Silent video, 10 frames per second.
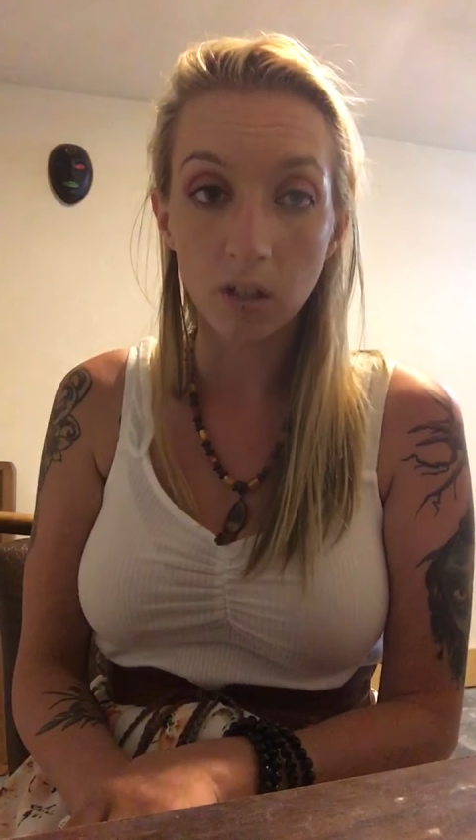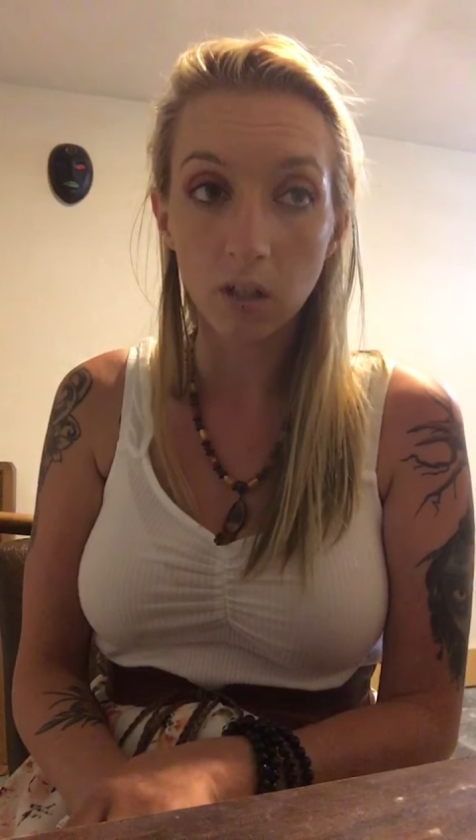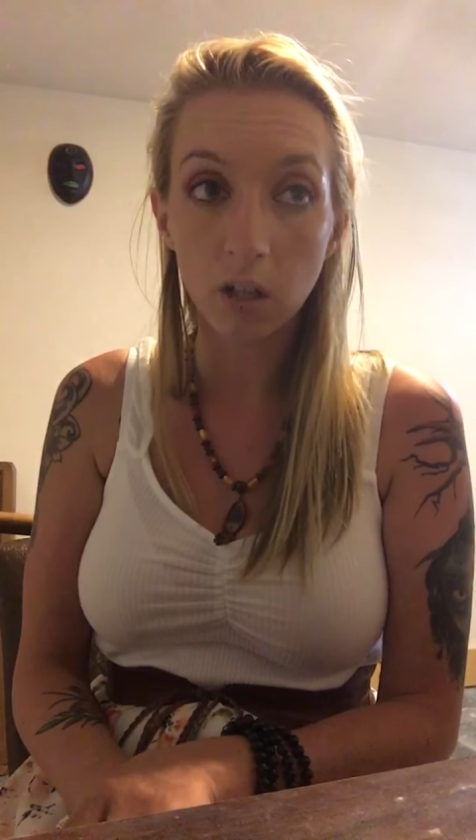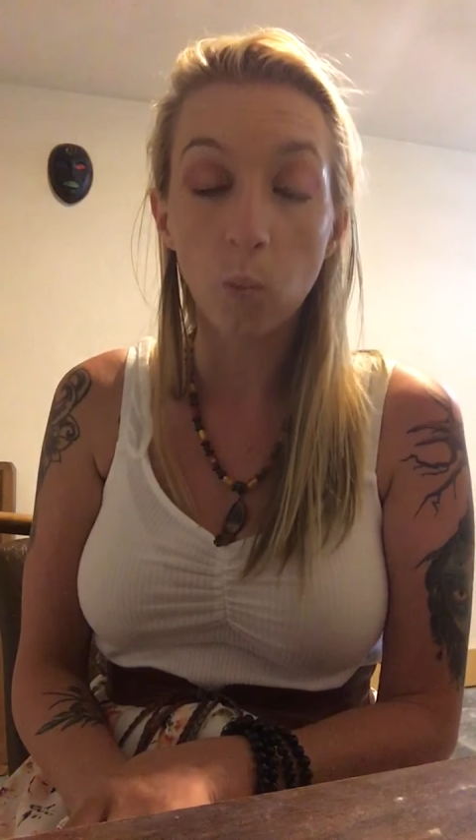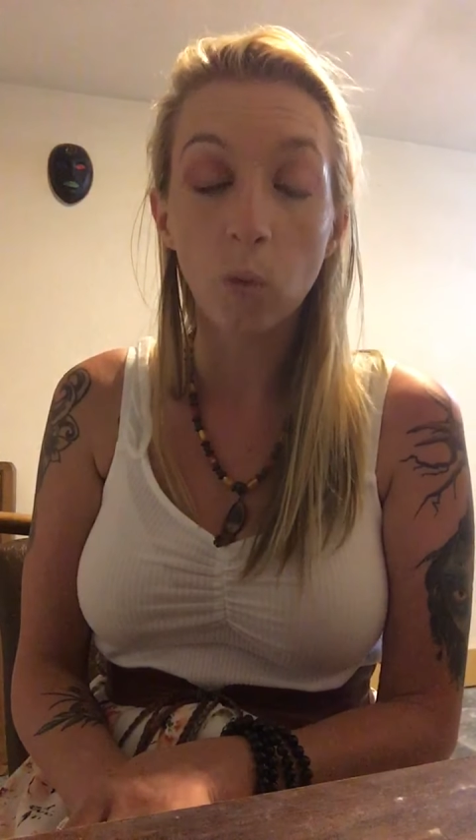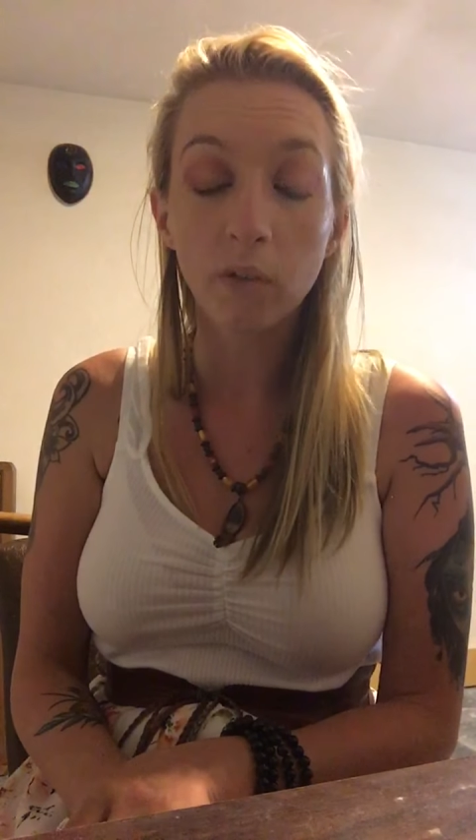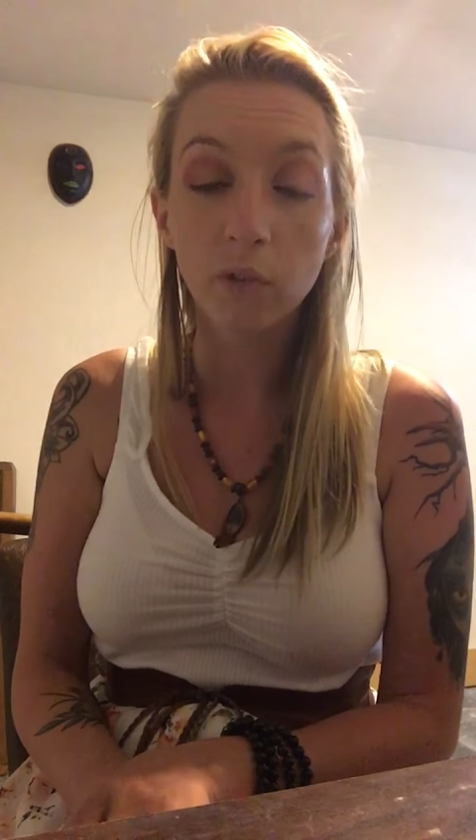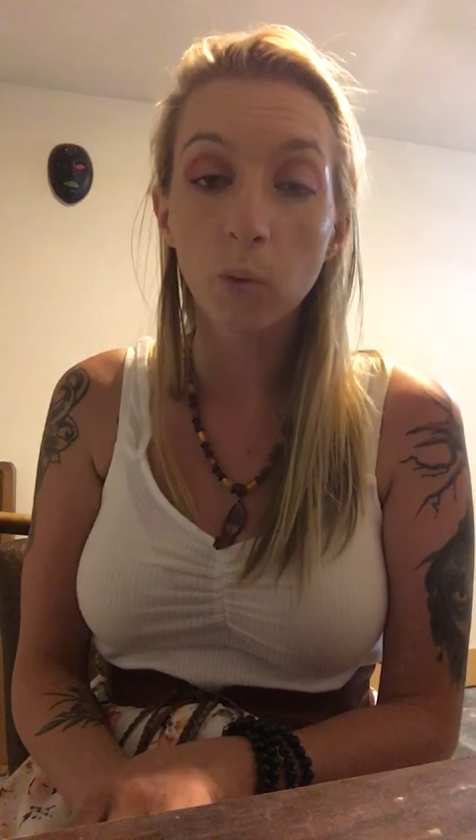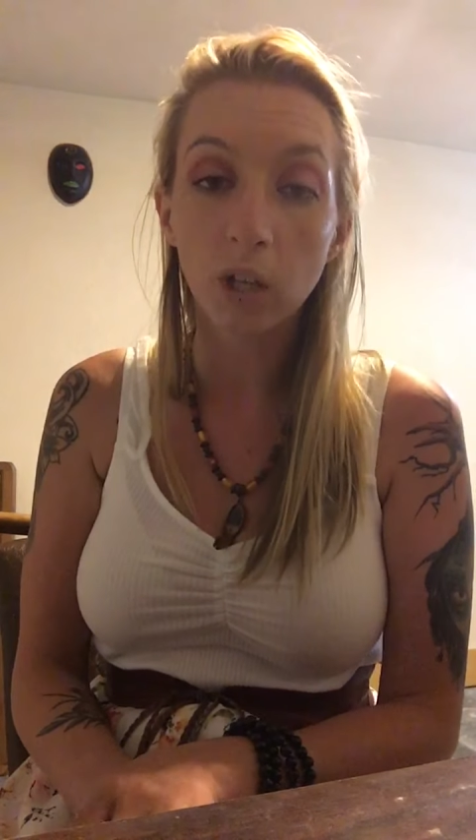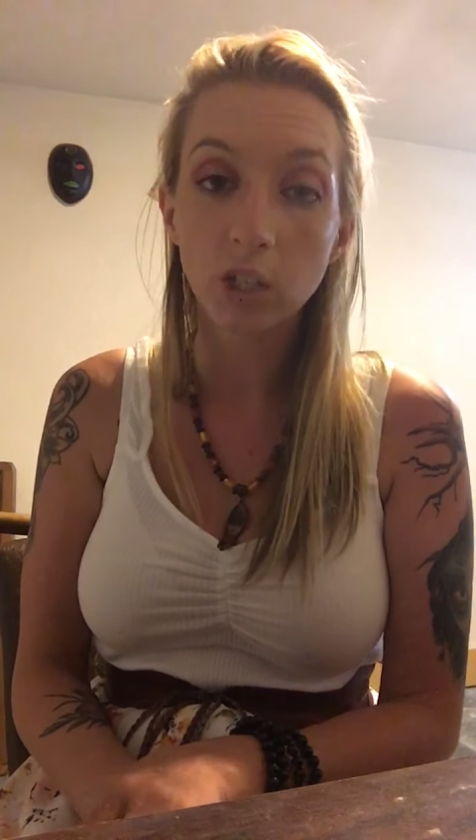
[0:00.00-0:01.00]
and one
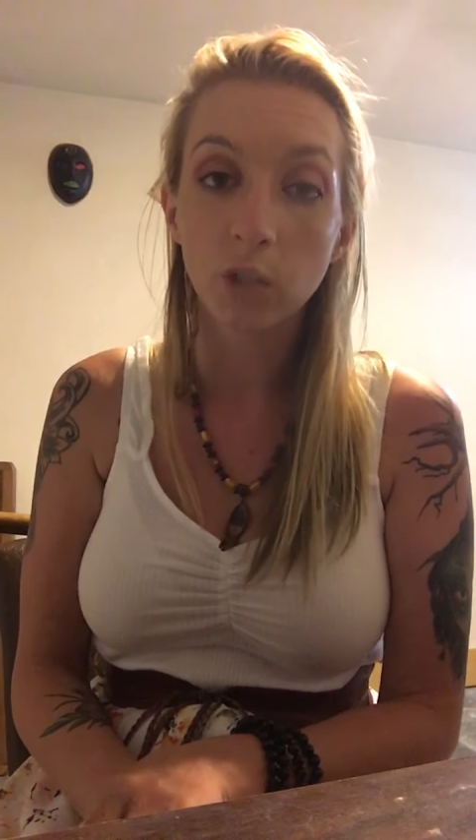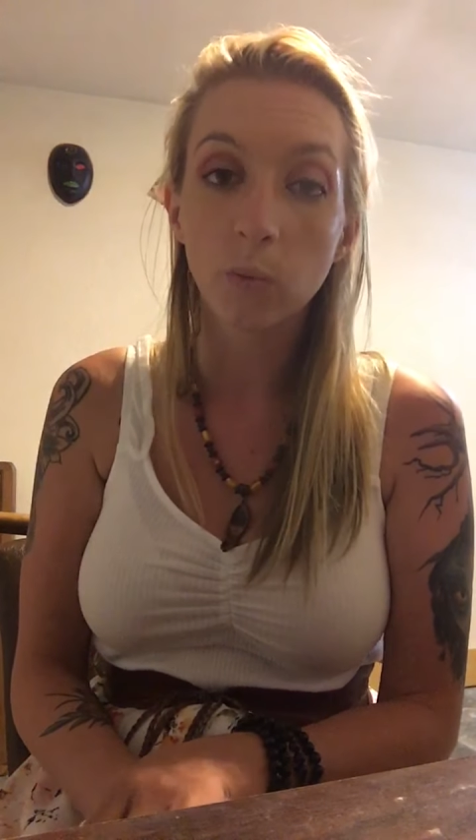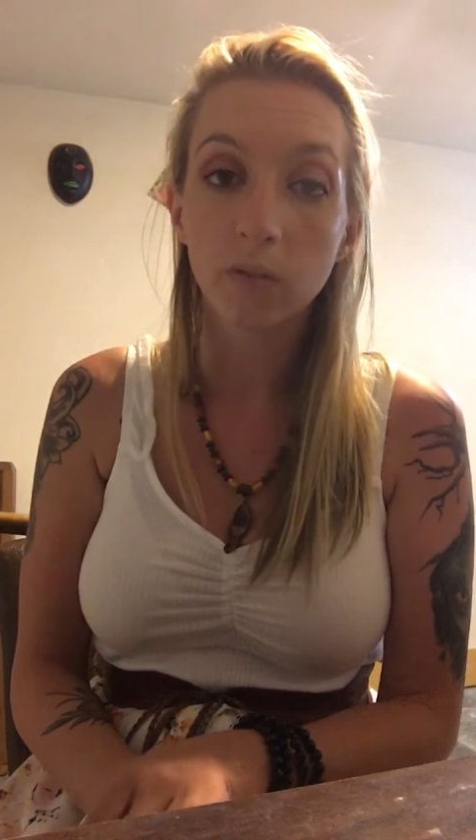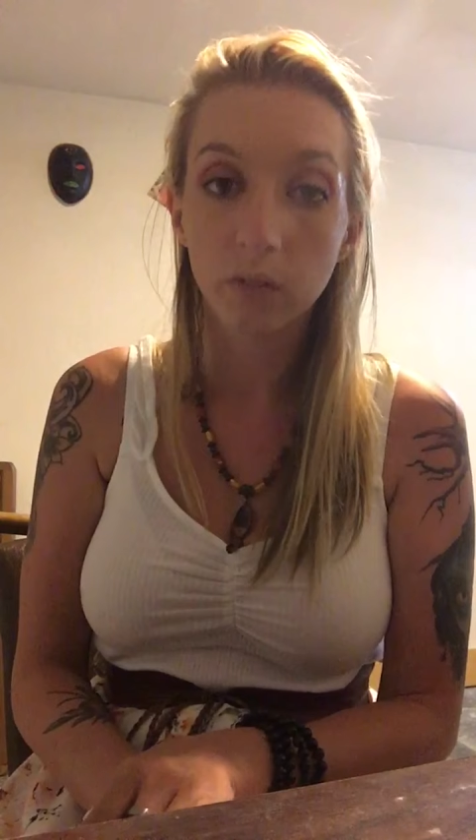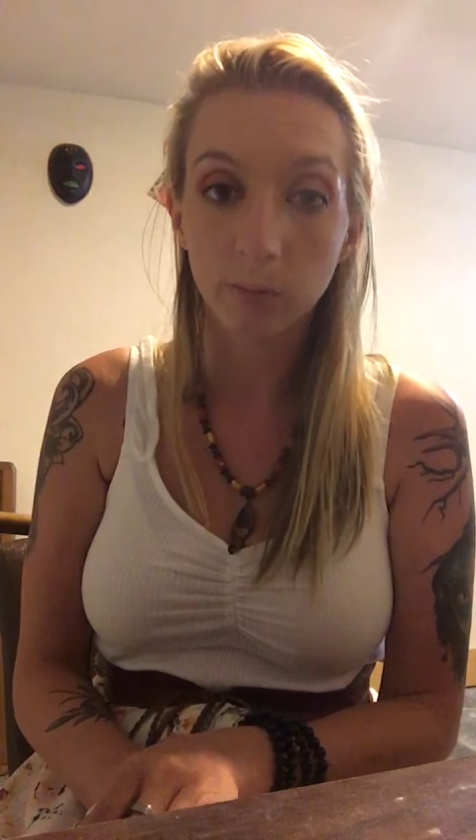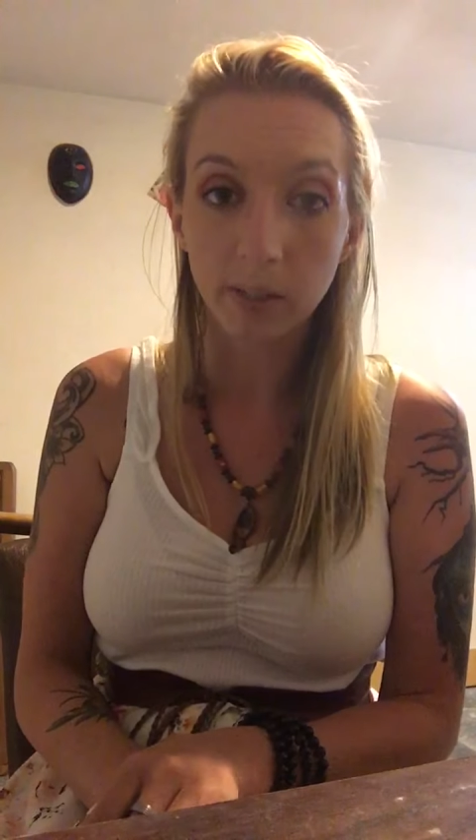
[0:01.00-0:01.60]
for washing, one for